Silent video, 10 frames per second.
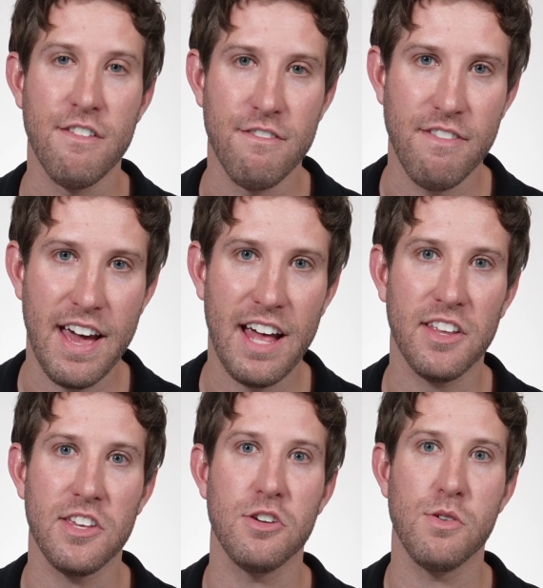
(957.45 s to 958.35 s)

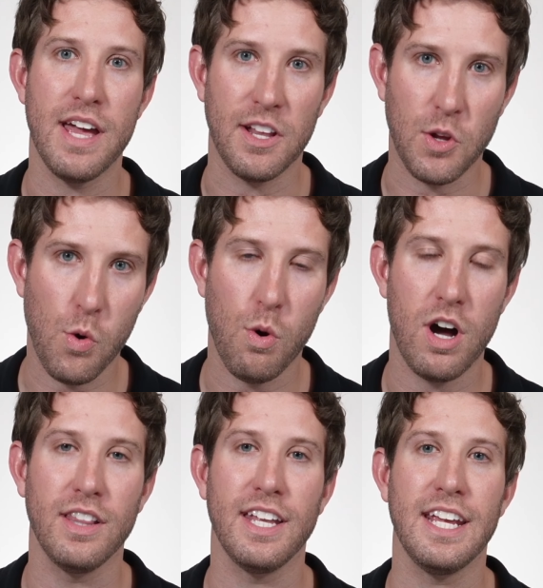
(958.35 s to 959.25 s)
value and
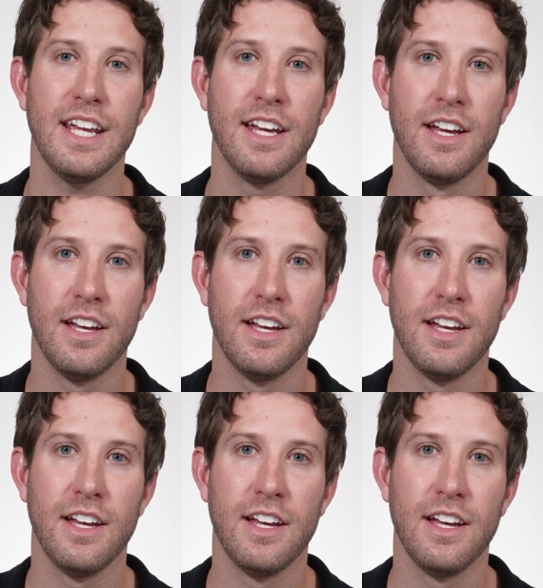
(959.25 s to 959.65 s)
quality